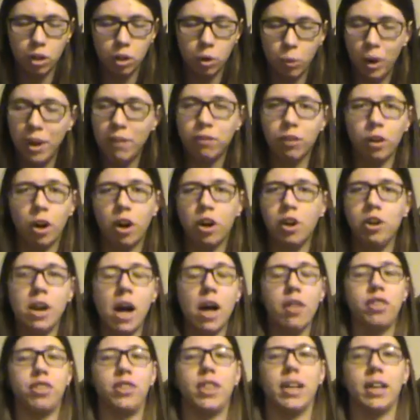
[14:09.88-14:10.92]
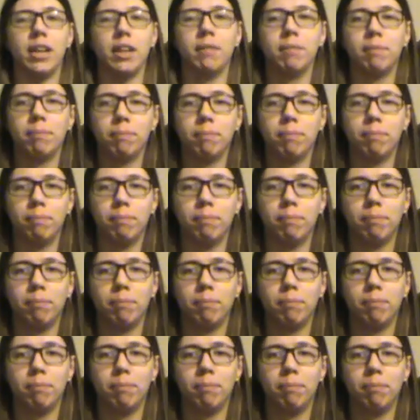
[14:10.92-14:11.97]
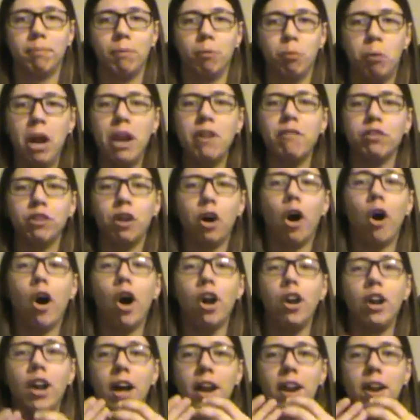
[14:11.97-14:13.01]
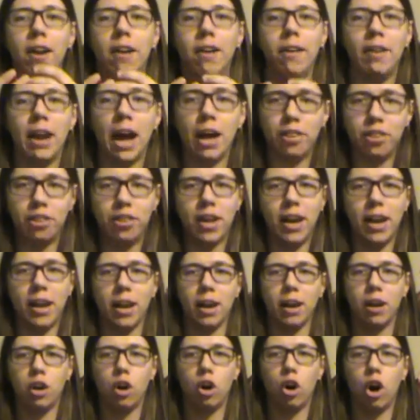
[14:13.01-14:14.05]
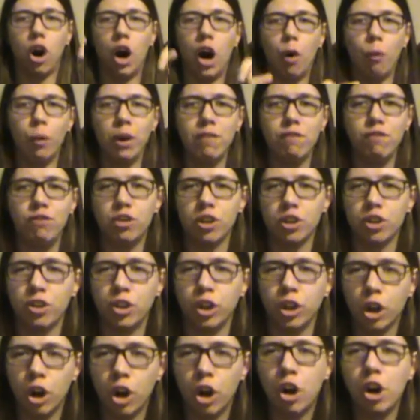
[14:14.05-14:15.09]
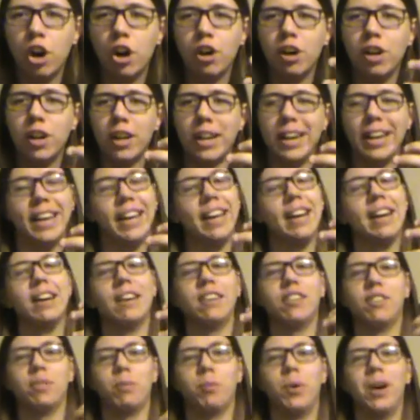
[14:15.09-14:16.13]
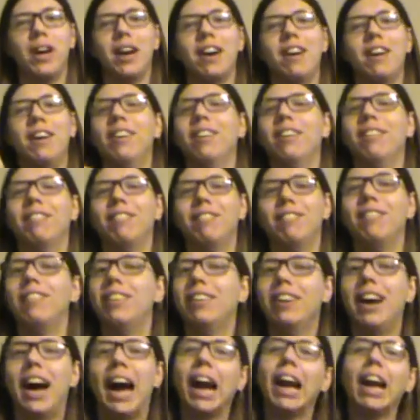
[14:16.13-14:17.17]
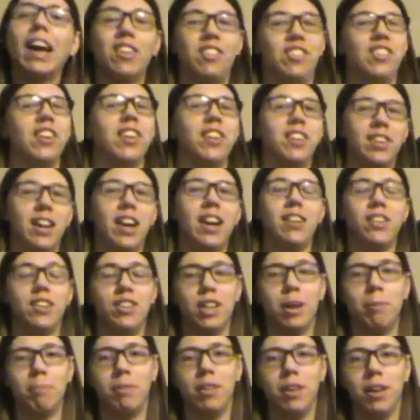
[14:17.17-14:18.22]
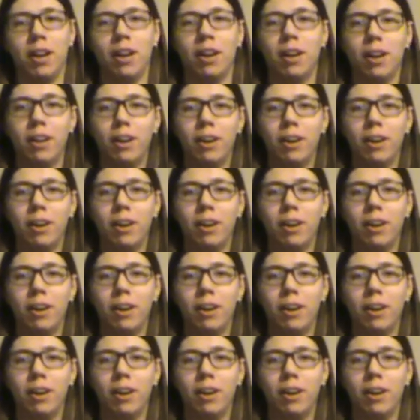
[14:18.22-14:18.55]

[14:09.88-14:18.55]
We've learned nothing. We've learned nothing. All we've just learned is, well, I guess you can say it's something.